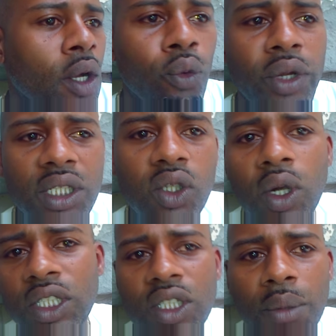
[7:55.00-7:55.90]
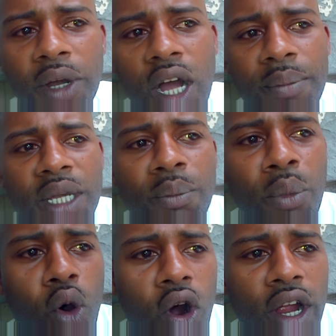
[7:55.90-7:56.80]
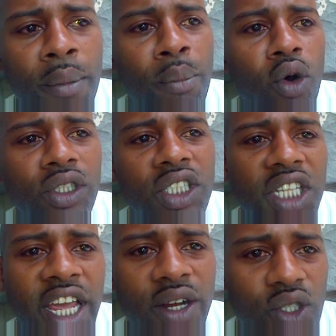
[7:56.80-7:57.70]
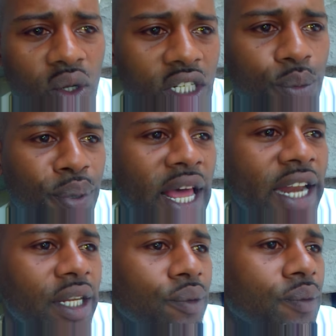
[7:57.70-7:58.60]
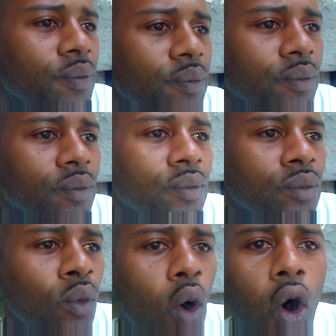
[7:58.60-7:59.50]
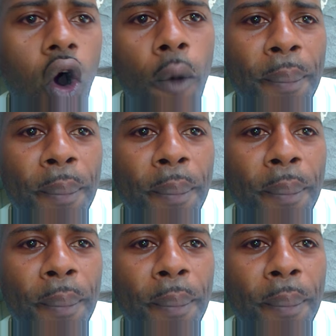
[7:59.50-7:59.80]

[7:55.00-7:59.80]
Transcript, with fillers: Resources are becoming more and more scarce on this planet. All